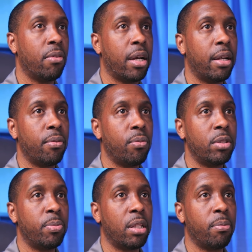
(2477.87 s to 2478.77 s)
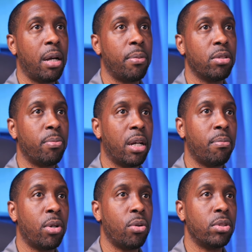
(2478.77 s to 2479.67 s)
All right. Which book of the Bible is about
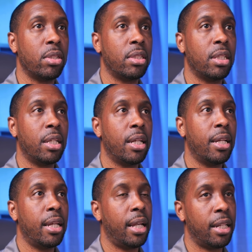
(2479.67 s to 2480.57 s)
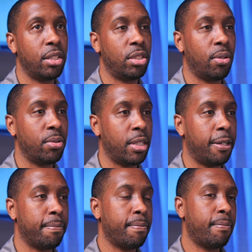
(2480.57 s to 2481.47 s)
Moses? And it shows
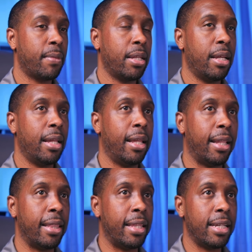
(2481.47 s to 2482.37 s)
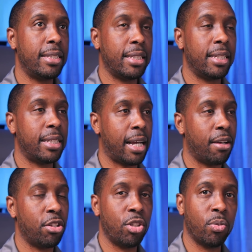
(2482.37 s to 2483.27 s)
up. And this is how
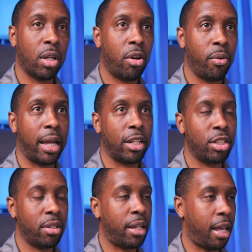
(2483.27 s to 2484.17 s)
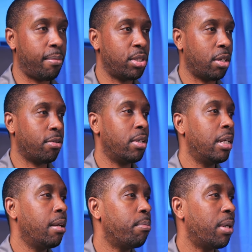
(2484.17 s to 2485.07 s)
you would create your game show.
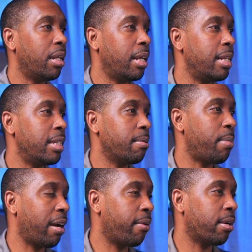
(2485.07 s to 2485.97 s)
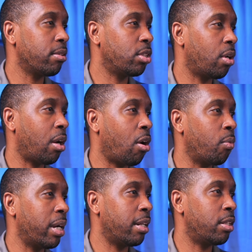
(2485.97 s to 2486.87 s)
But it needs a background. So all
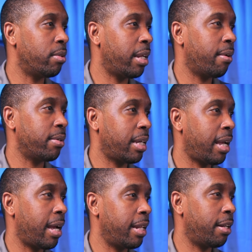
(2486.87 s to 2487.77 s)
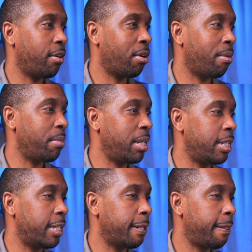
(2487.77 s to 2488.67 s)
we got to do now is add in our
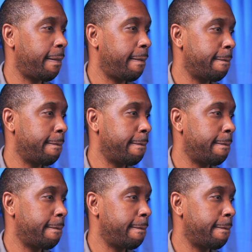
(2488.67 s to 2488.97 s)
media.